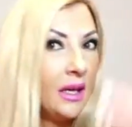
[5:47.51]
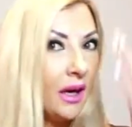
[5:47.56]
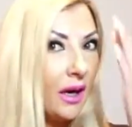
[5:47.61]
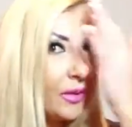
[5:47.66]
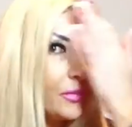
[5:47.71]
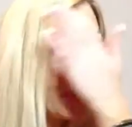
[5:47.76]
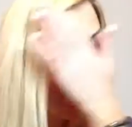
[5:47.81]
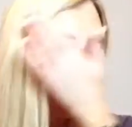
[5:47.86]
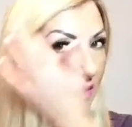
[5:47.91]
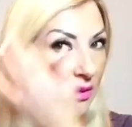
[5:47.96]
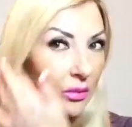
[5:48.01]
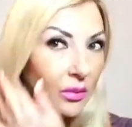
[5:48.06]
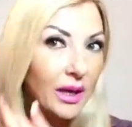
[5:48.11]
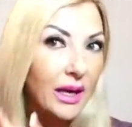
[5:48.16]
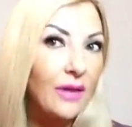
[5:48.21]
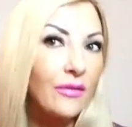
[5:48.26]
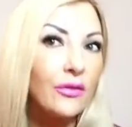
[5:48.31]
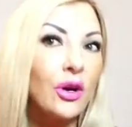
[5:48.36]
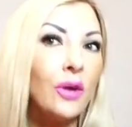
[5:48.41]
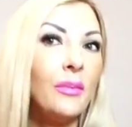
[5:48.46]
Oh, by the way,
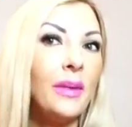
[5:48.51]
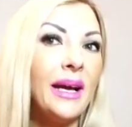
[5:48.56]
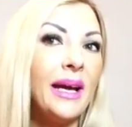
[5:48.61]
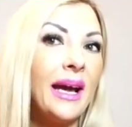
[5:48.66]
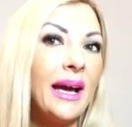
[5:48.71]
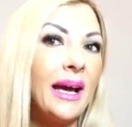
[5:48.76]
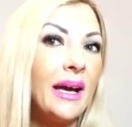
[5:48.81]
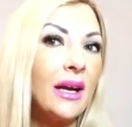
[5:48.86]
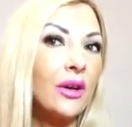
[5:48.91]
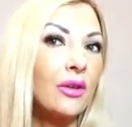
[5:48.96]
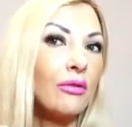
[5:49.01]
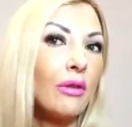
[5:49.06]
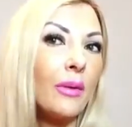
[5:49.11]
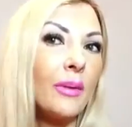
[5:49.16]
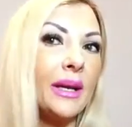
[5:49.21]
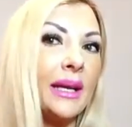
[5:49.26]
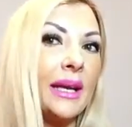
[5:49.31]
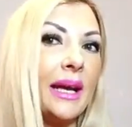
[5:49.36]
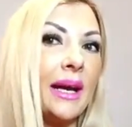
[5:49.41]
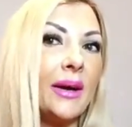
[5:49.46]
I've got my hair
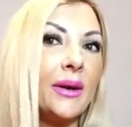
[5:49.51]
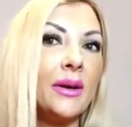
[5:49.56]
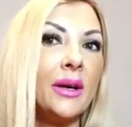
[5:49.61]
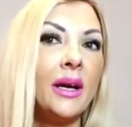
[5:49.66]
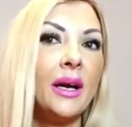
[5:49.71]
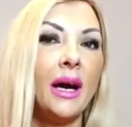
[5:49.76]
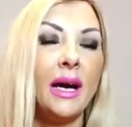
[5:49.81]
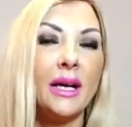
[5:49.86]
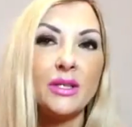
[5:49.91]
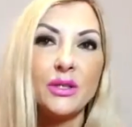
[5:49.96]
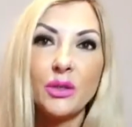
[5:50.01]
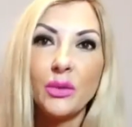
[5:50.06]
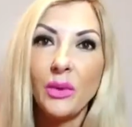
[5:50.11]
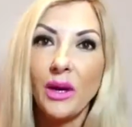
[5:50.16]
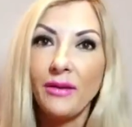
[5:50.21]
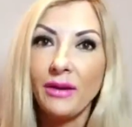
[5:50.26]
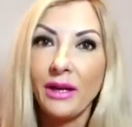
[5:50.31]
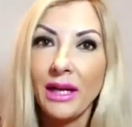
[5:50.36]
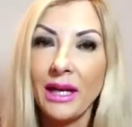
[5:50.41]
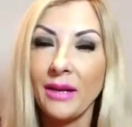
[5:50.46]
growing out. I do
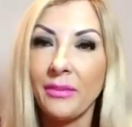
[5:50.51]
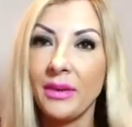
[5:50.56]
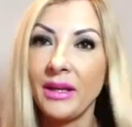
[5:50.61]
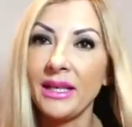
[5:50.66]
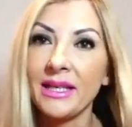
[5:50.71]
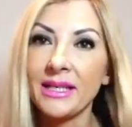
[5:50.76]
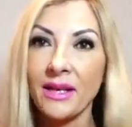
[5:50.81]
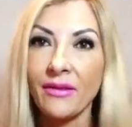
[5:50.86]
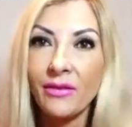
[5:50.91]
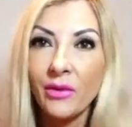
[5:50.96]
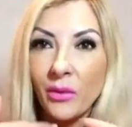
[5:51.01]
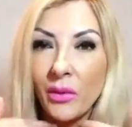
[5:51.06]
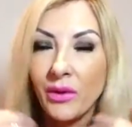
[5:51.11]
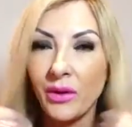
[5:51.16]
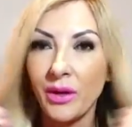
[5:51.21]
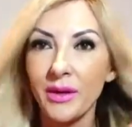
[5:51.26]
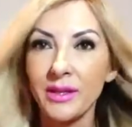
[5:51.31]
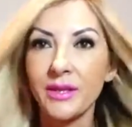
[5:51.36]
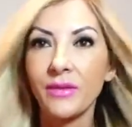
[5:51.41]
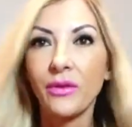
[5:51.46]
wear a clip-in, as everyone
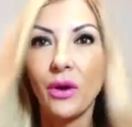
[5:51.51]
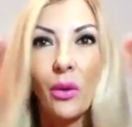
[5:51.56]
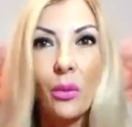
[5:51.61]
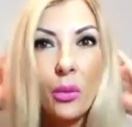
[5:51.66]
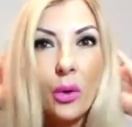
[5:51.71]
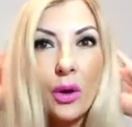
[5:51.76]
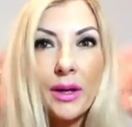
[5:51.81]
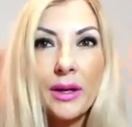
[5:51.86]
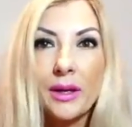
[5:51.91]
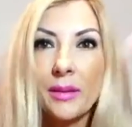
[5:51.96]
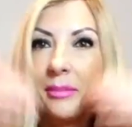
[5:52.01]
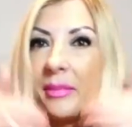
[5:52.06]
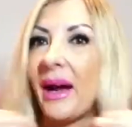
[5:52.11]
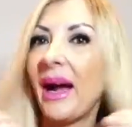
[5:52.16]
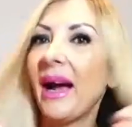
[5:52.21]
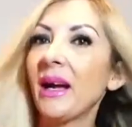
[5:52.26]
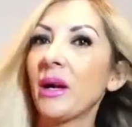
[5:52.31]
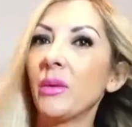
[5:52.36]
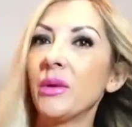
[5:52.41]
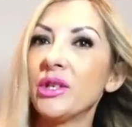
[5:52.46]
knows. I've got one at the
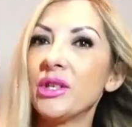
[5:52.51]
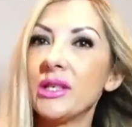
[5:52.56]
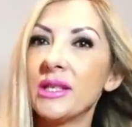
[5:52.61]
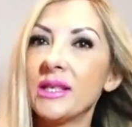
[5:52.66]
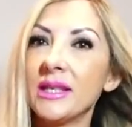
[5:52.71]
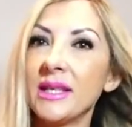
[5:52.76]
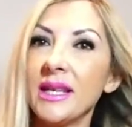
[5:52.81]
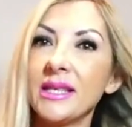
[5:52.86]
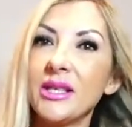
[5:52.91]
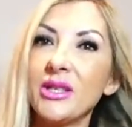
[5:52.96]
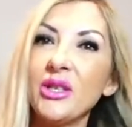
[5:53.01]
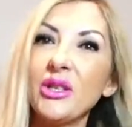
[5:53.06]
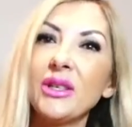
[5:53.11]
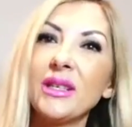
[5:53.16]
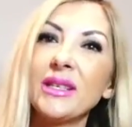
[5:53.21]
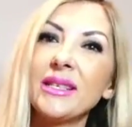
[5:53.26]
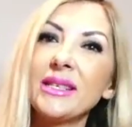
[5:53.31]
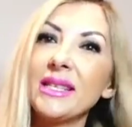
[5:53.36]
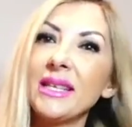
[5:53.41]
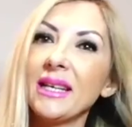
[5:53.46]
back, which is this, and you
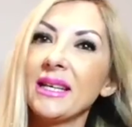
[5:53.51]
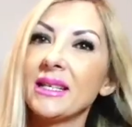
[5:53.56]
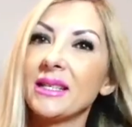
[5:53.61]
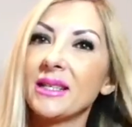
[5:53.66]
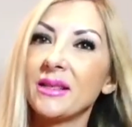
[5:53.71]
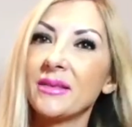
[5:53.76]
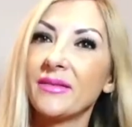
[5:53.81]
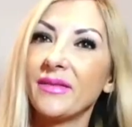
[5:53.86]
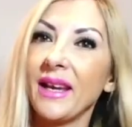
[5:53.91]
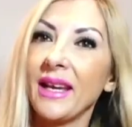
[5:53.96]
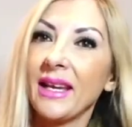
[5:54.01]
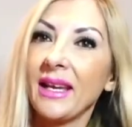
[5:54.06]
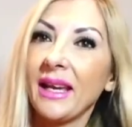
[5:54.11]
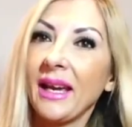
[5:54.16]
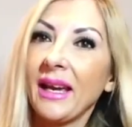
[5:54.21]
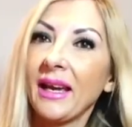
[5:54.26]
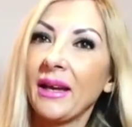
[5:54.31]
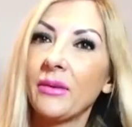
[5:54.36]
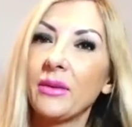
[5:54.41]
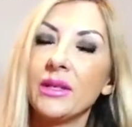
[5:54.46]
can see it's fake
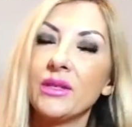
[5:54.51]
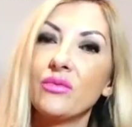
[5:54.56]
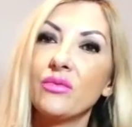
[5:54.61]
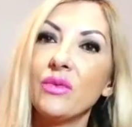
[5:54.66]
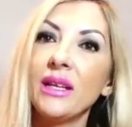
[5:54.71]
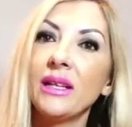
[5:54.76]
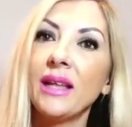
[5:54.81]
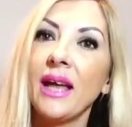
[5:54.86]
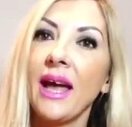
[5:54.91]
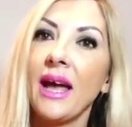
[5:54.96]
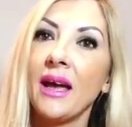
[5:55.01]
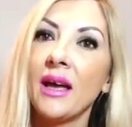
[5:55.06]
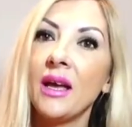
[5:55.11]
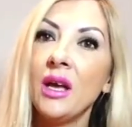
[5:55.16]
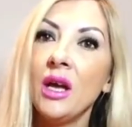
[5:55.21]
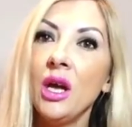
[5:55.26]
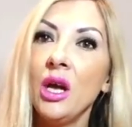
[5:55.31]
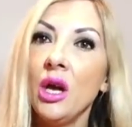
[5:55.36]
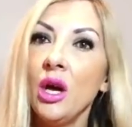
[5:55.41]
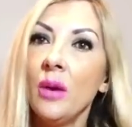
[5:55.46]
hair. It's real hair.
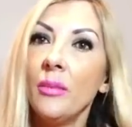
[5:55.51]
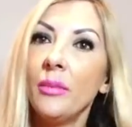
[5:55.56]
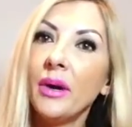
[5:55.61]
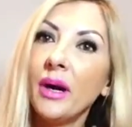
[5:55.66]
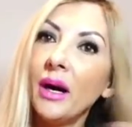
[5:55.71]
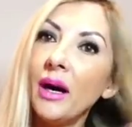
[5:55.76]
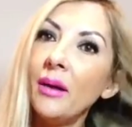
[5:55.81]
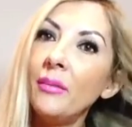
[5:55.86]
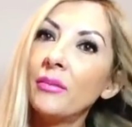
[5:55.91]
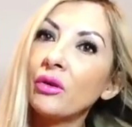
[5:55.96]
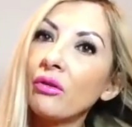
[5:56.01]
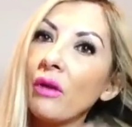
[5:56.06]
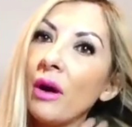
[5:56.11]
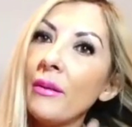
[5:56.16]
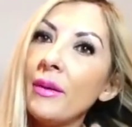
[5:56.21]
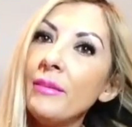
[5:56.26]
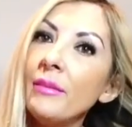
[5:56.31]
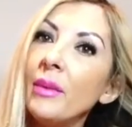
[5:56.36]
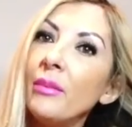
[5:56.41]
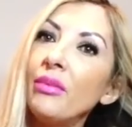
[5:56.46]
But I'm
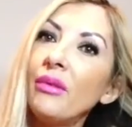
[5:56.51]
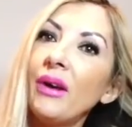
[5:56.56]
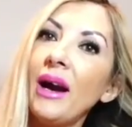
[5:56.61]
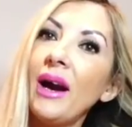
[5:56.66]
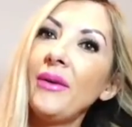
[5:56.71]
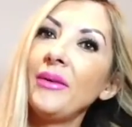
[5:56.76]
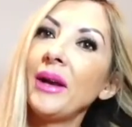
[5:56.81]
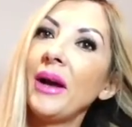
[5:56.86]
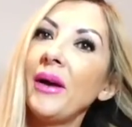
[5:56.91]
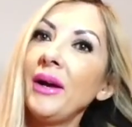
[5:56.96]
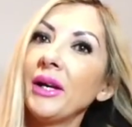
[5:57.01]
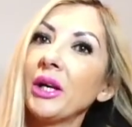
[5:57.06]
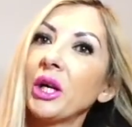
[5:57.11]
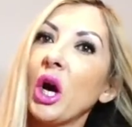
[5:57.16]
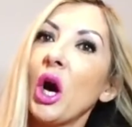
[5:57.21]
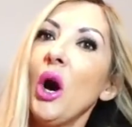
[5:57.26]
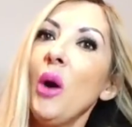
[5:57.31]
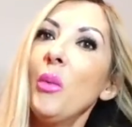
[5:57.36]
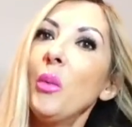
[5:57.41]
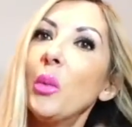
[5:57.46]
growing my brown out, and I
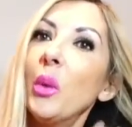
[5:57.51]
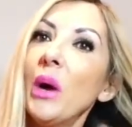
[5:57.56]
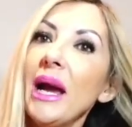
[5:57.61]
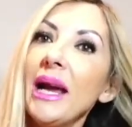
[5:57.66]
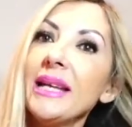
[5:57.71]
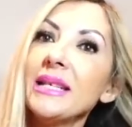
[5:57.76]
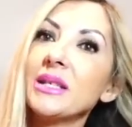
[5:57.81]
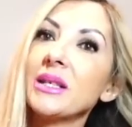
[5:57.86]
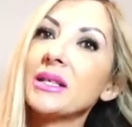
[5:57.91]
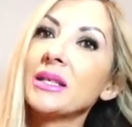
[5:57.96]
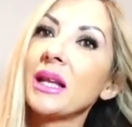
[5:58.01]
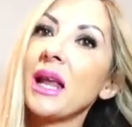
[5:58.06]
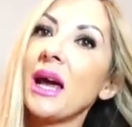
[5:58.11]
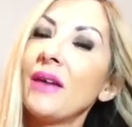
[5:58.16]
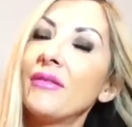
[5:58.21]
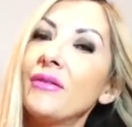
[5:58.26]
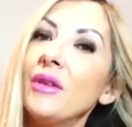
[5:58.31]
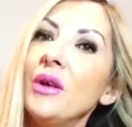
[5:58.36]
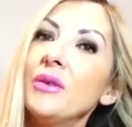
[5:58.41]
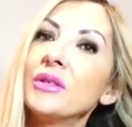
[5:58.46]
can't wait because I'll
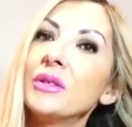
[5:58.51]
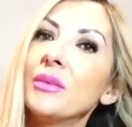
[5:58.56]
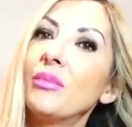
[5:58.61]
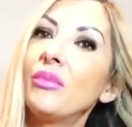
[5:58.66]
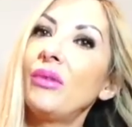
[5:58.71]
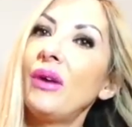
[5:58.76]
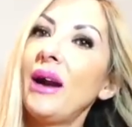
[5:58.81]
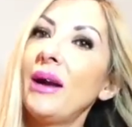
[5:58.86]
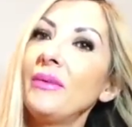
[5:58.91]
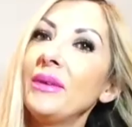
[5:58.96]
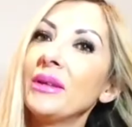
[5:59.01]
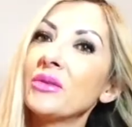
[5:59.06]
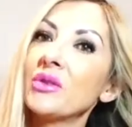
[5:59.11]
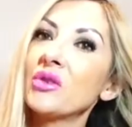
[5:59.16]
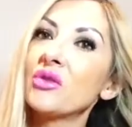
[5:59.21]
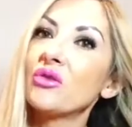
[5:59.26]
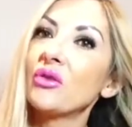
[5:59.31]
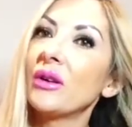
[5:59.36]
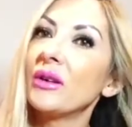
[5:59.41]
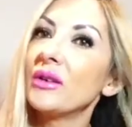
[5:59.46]
have loads of brown little
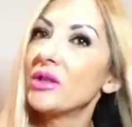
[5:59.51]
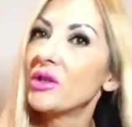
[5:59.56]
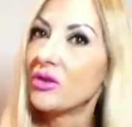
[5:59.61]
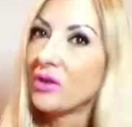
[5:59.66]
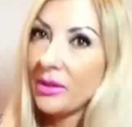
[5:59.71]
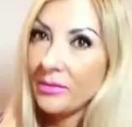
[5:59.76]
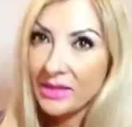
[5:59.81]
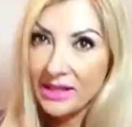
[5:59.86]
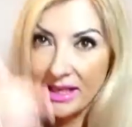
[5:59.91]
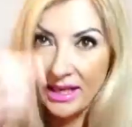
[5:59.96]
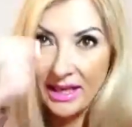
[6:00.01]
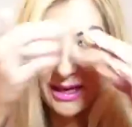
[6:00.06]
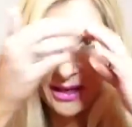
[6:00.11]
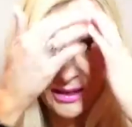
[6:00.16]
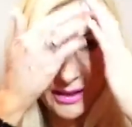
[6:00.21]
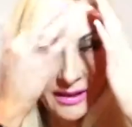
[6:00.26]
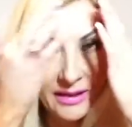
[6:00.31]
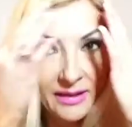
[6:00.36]
strips here.